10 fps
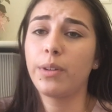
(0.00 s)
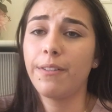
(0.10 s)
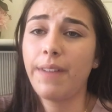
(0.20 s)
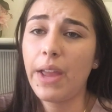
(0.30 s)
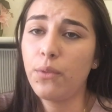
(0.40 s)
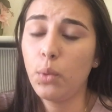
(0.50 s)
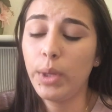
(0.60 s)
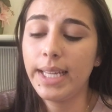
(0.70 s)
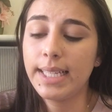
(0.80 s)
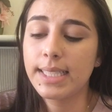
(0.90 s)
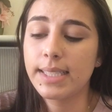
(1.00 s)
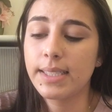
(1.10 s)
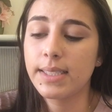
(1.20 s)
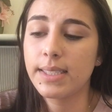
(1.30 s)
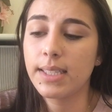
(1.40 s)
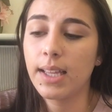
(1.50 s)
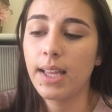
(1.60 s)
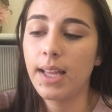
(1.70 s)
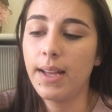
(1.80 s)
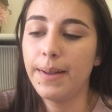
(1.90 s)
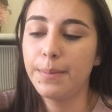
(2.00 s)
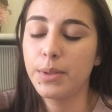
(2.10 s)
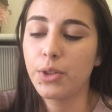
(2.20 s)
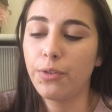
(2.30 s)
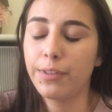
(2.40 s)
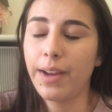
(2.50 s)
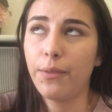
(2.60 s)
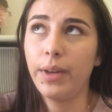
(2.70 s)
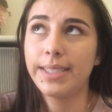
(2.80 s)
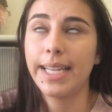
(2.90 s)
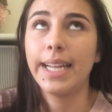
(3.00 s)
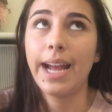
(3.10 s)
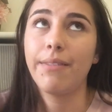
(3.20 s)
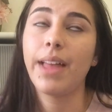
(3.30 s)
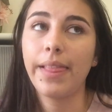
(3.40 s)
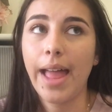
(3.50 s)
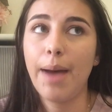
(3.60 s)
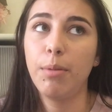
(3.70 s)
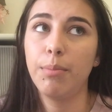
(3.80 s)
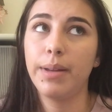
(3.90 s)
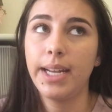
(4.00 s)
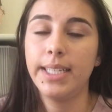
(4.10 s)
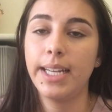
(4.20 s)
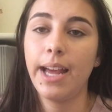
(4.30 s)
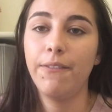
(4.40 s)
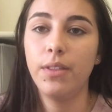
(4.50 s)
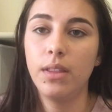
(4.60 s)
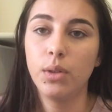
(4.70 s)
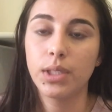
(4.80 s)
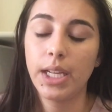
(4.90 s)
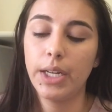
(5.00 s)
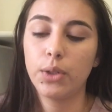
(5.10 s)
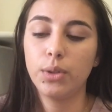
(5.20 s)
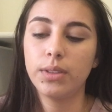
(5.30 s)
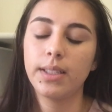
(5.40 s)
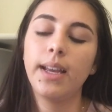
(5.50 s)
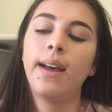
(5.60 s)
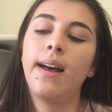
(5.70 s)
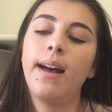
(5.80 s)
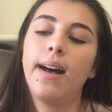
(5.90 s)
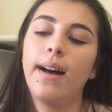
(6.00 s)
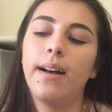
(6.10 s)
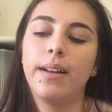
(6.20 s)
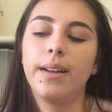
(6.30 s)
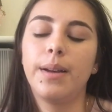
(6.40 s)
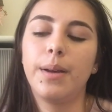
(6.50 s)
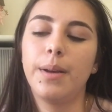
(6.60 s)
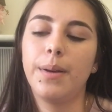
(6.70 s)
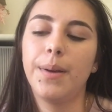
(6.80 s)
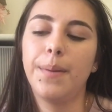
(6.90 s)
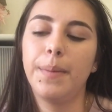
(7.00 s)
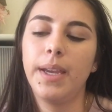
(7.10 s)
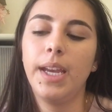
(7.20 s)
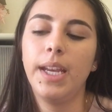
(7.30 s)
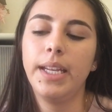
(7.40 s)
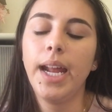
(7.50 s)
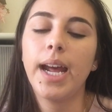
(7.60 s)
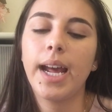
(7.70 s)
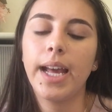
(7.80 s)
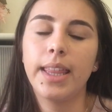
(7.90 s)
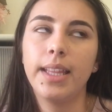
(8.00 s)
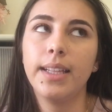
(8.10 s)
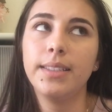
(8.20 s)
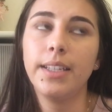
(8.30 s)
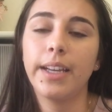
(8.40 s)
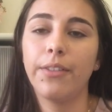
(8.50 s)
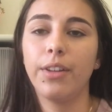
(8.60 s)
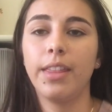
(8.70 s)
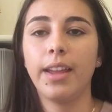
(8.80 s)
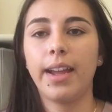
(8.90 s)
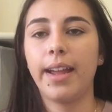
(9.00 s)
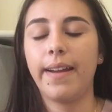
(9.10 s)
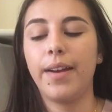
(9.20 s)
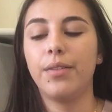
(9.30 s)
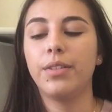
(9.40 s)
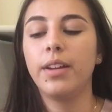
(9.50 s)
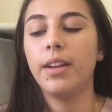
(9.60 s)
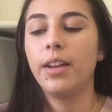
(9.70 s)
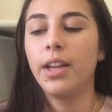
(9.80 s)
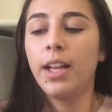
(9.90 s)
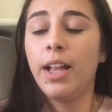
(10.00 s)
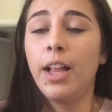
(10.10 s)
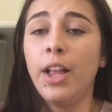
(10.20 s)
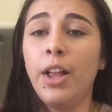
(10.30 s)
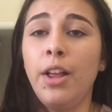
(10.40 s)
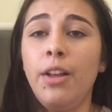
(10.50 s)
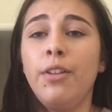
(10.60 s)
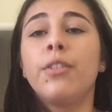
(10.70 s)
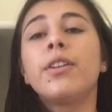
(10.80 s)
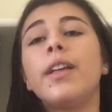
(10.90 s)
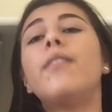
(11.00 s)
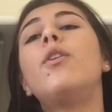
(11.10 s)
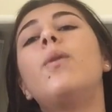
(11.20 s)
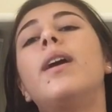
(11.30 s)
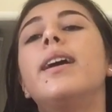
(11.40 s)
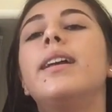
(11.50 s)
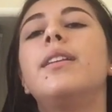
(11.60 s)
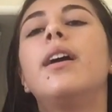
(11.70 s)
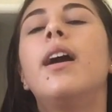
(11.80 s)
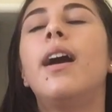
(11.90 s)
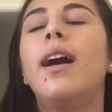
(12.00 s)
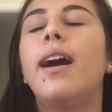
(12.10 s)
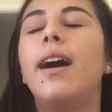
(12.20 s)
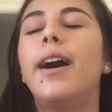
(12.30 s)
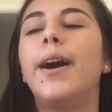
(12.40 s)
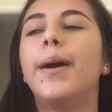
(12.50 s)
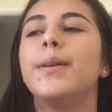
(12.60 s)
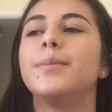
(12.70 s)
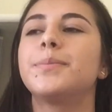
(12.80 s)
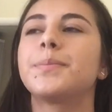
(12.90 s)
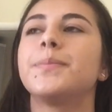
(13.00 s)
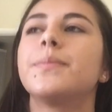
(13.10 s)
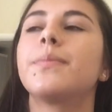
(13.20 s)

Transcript: were five weeks um, so for five weeks I didn't have that lab but I did have those clinicals um, and yeah I think that's like everything I have for level one um,